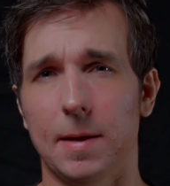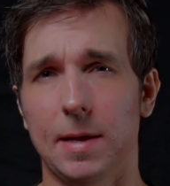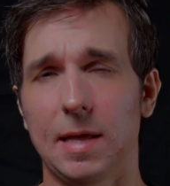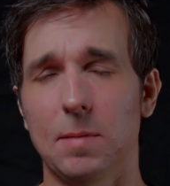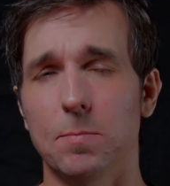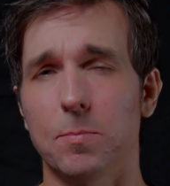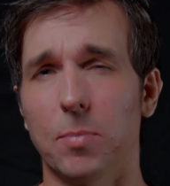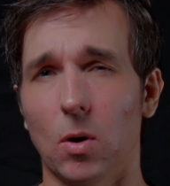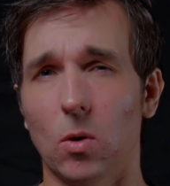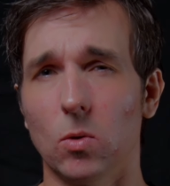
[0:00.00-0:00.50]

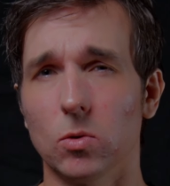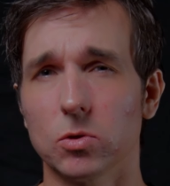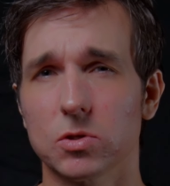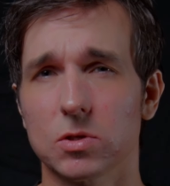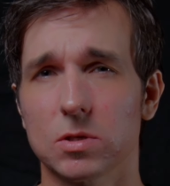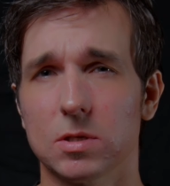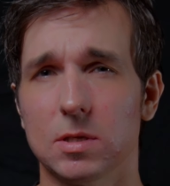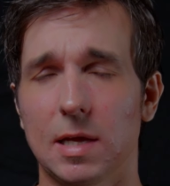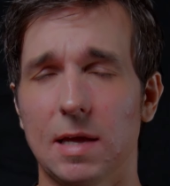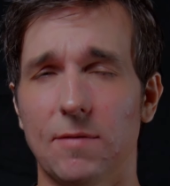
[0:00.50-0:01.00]
in
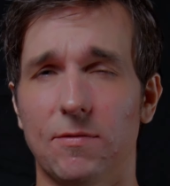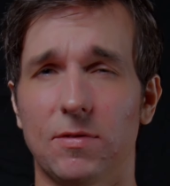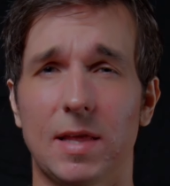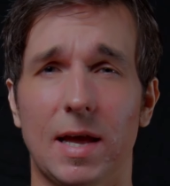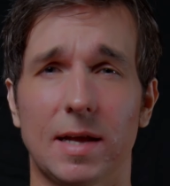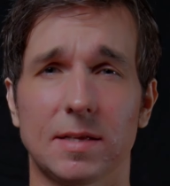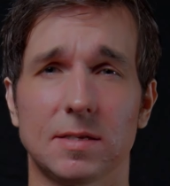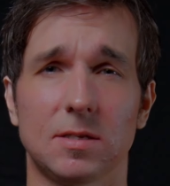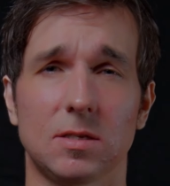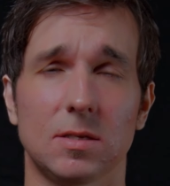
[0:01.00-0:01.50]
post if
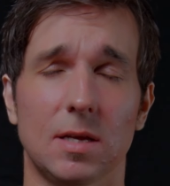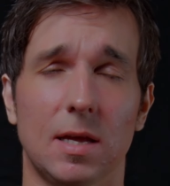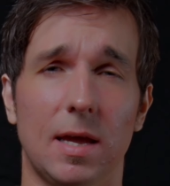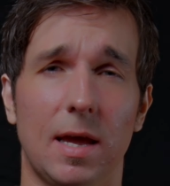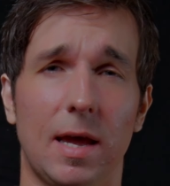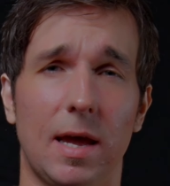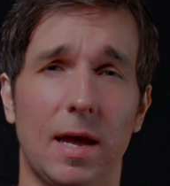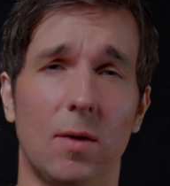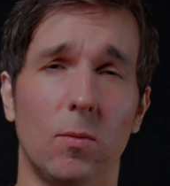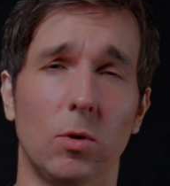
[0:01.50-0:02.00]
that's
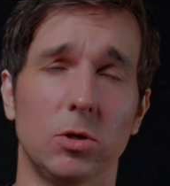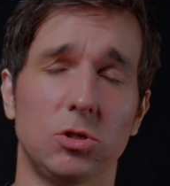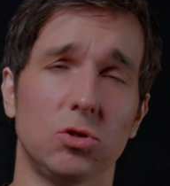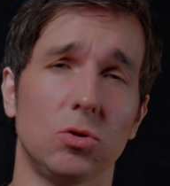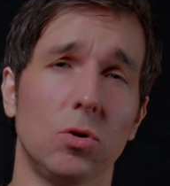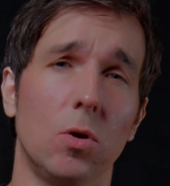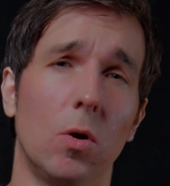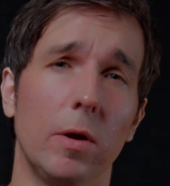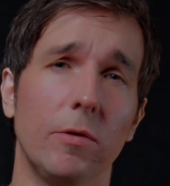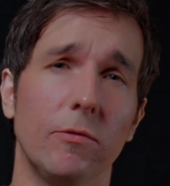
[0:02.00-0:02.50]
what
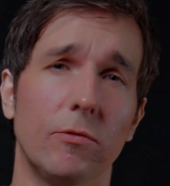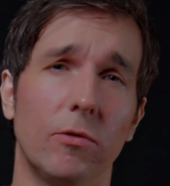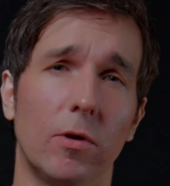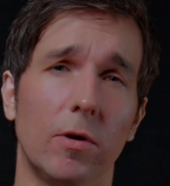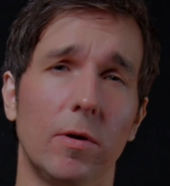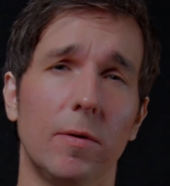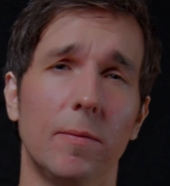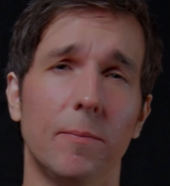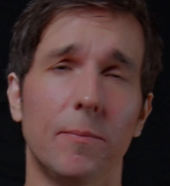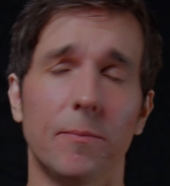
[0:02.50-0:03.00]
you're going
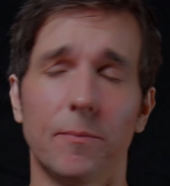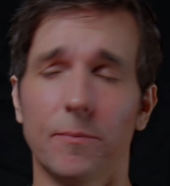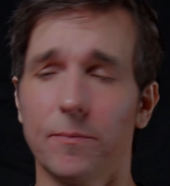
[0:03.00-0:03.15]
for.